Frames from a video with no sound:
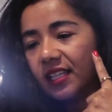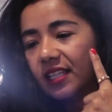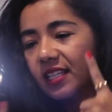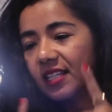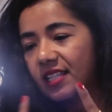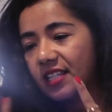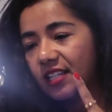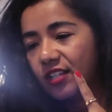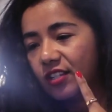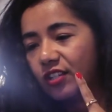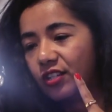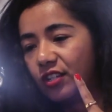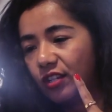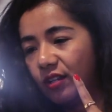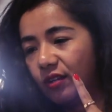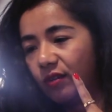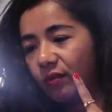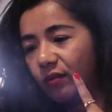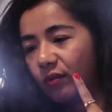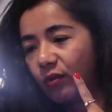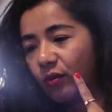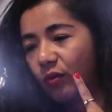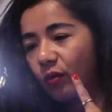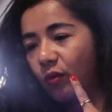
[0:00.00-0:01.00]
to listen
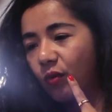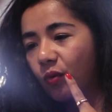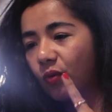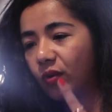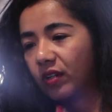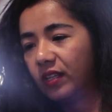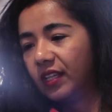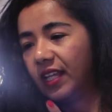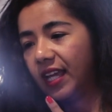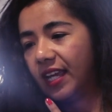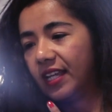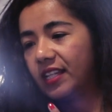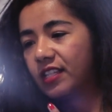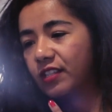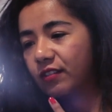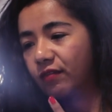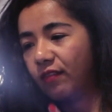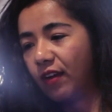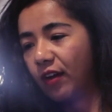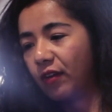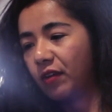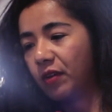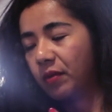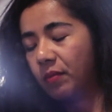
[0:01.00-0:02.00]
to
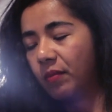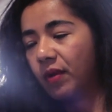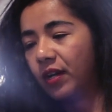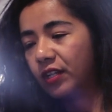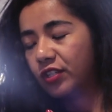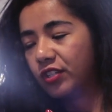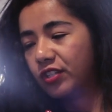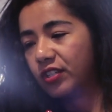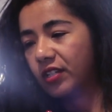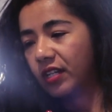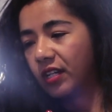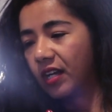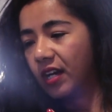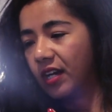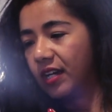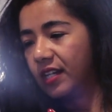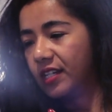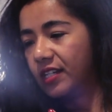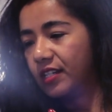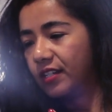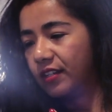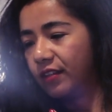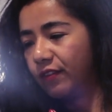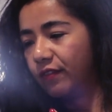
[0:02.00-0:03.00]
correlates very much to
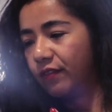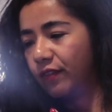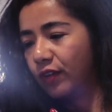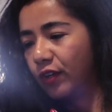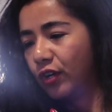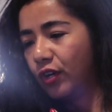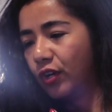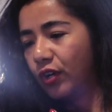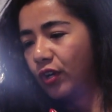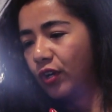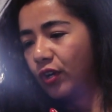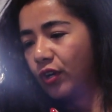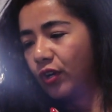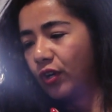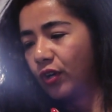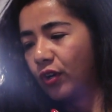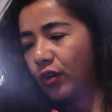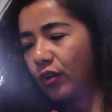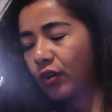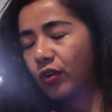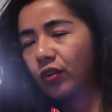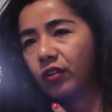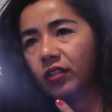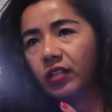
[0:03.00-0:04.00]
kind of
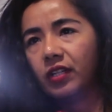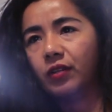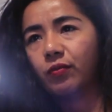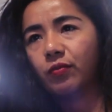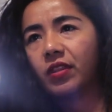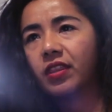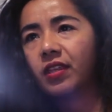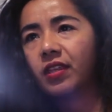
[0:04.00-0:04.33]
early